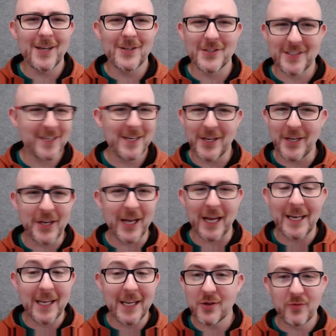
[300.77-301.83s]
I
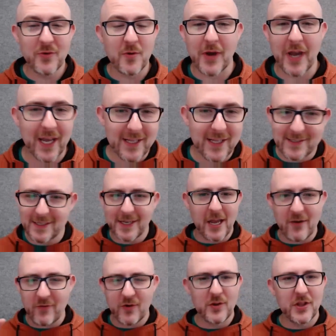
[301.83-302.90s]
need to put my hands into
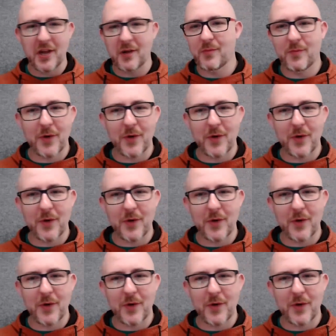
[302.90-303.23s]
every like